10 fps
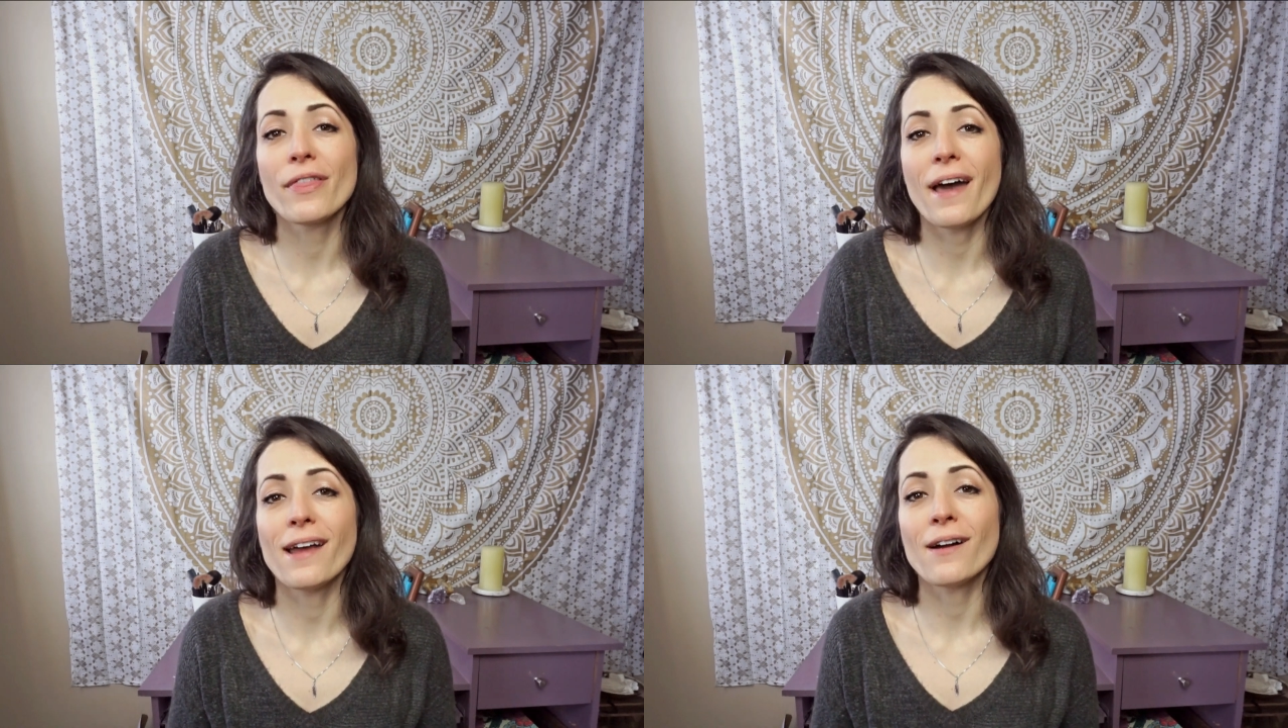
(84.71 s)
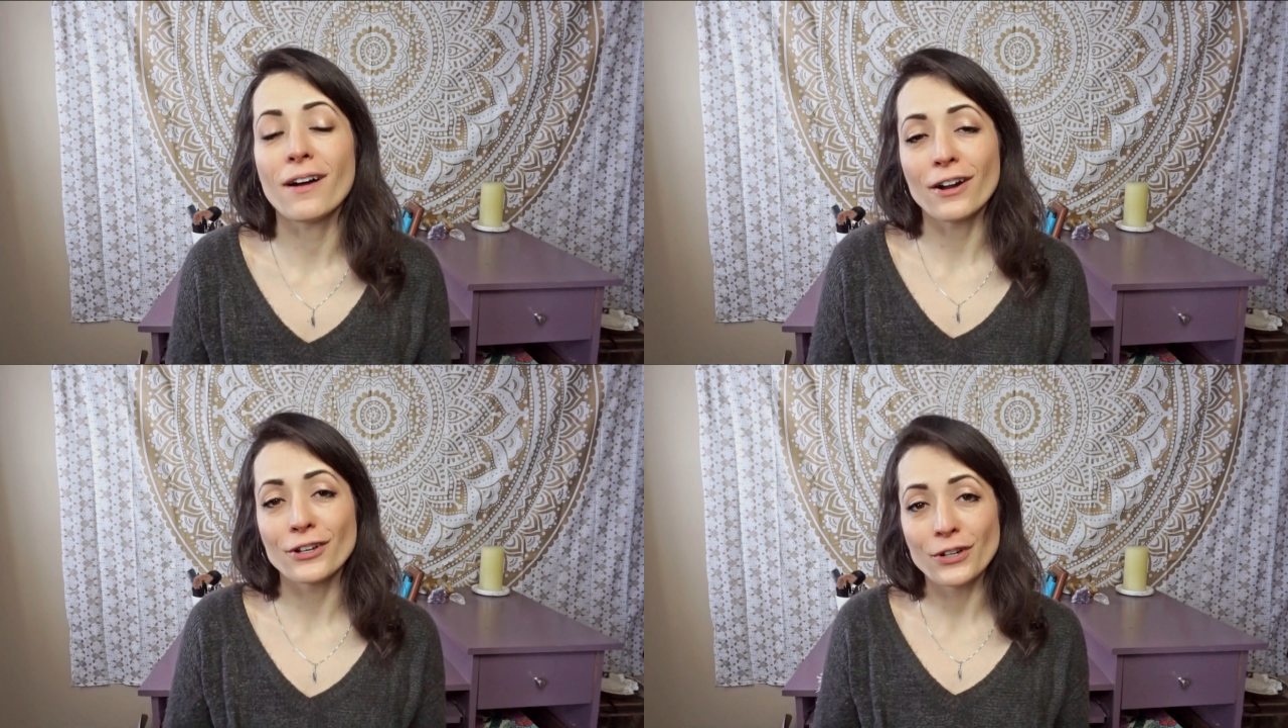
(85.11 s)
that
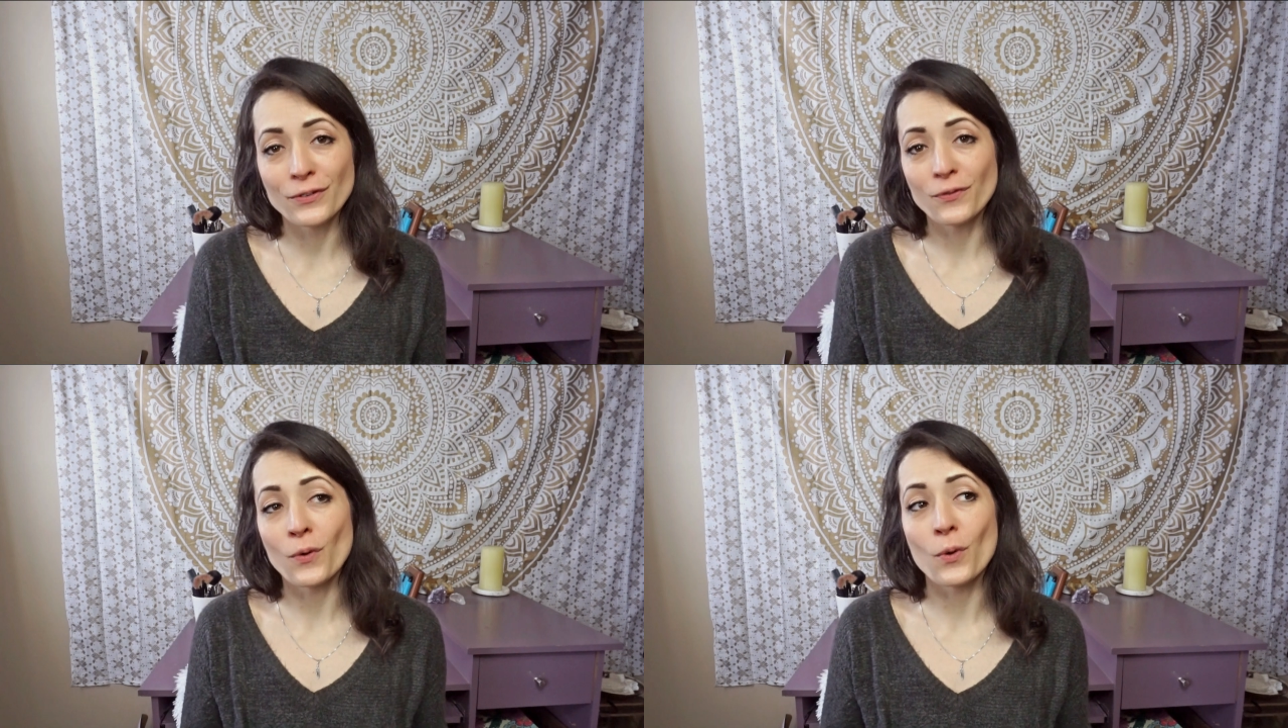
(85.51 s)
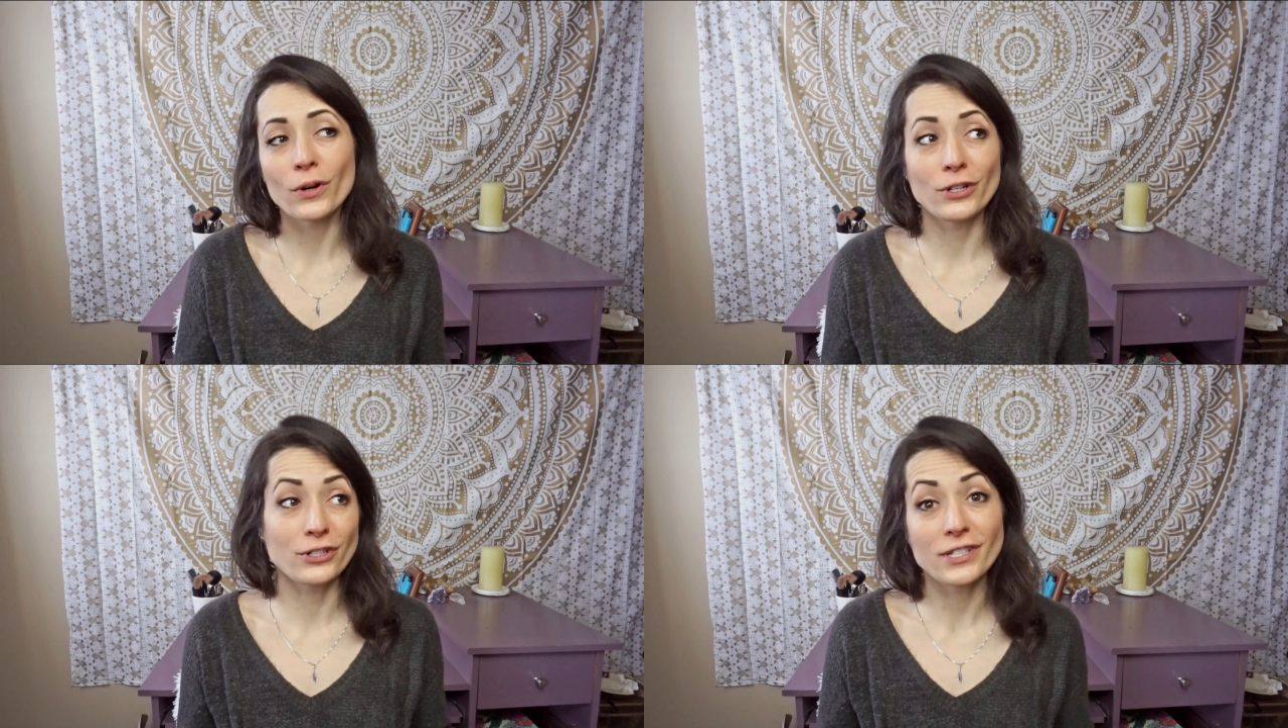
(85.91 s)
are good
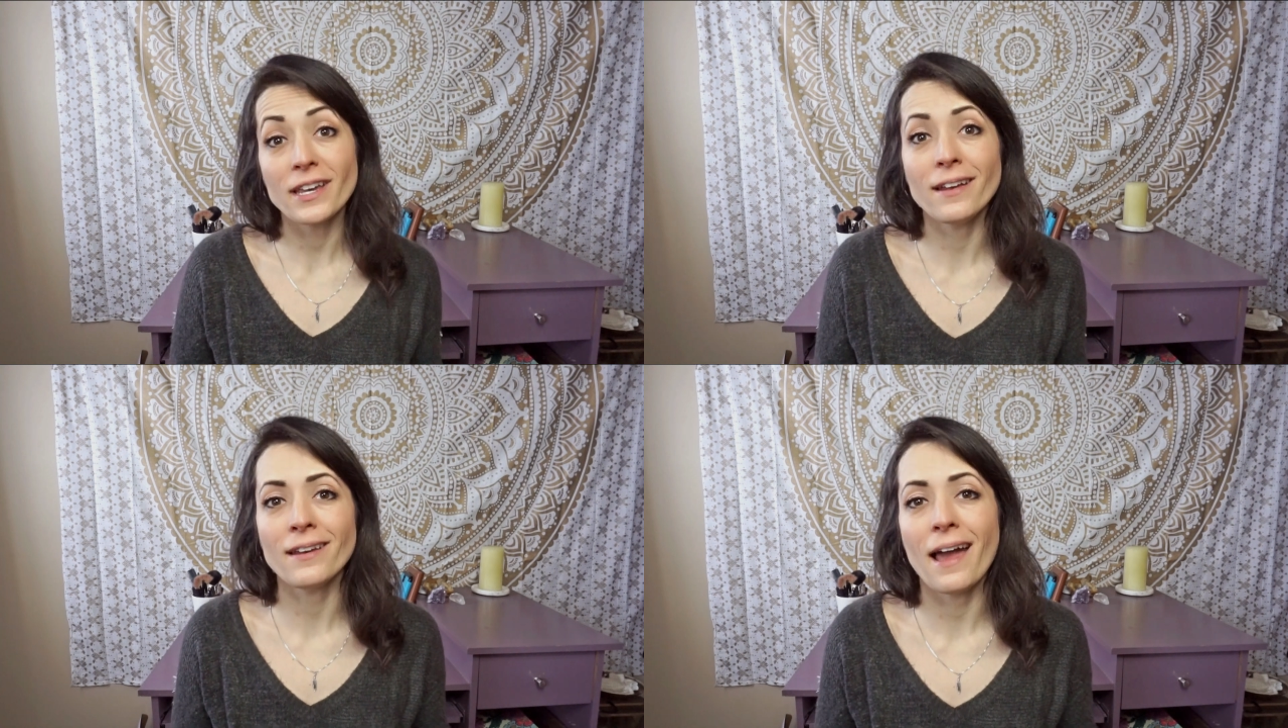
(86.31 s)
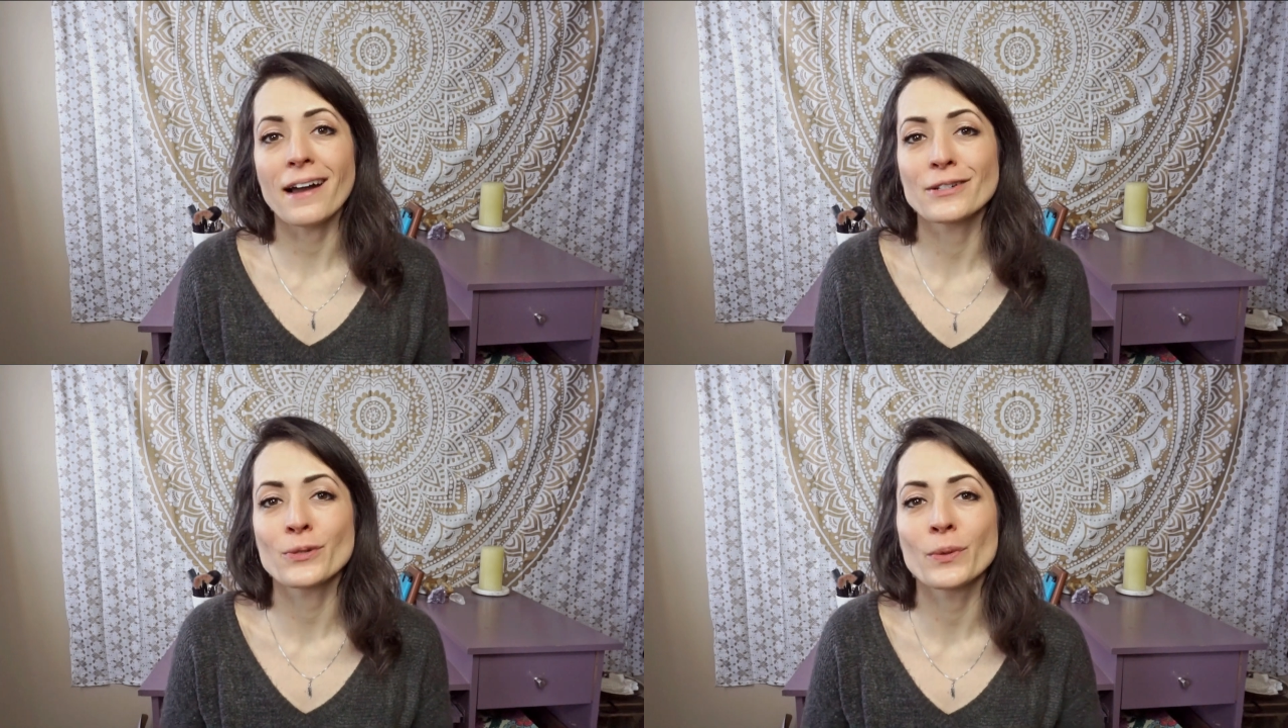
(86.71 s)
for your skin
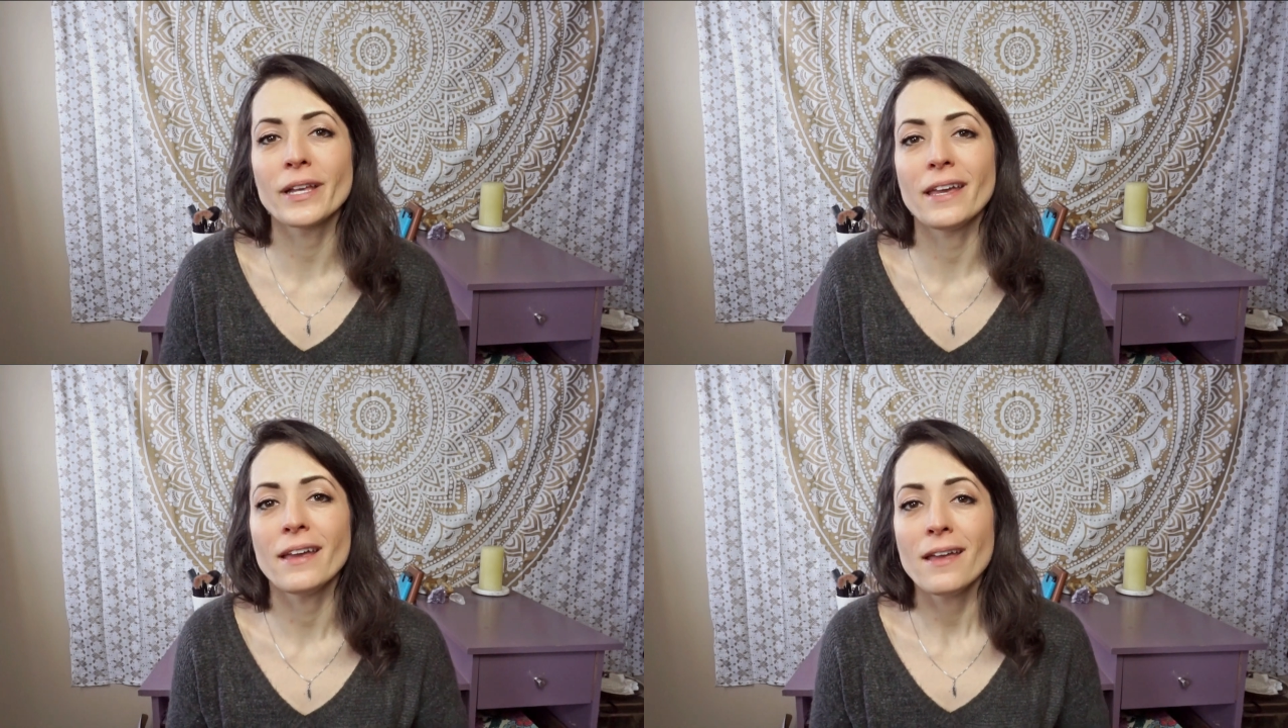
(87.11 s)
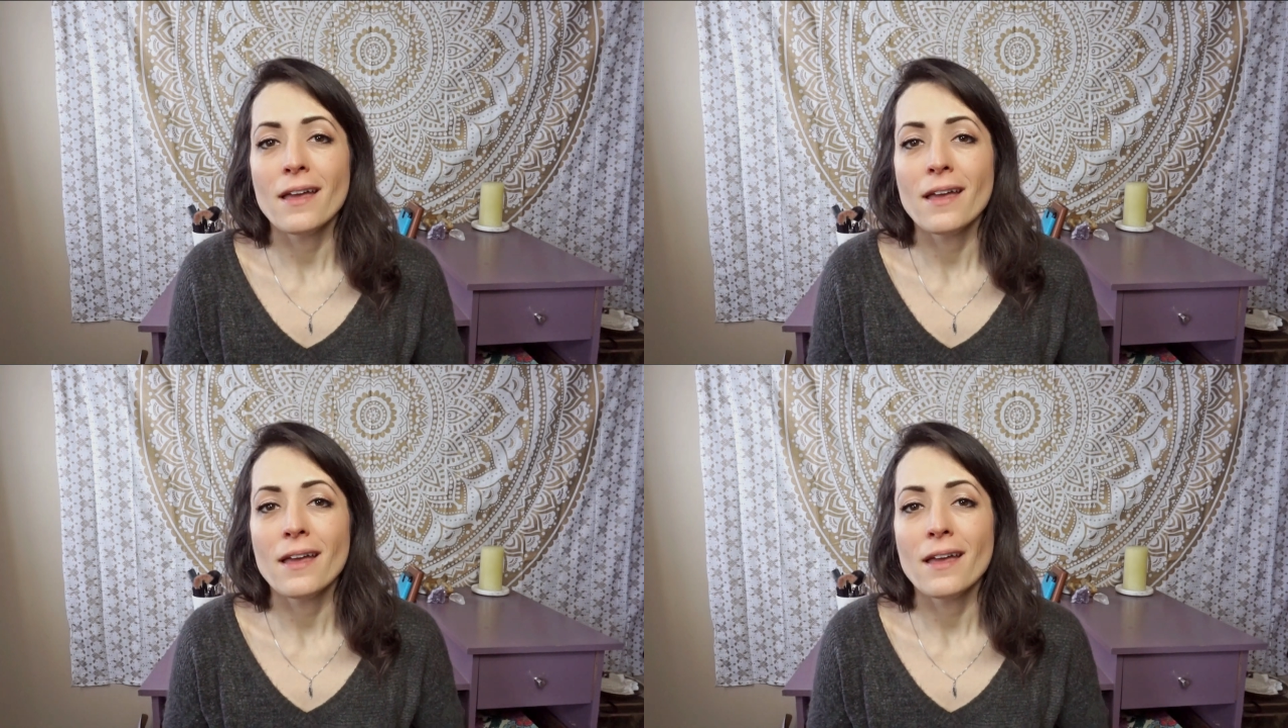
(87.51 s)
actually.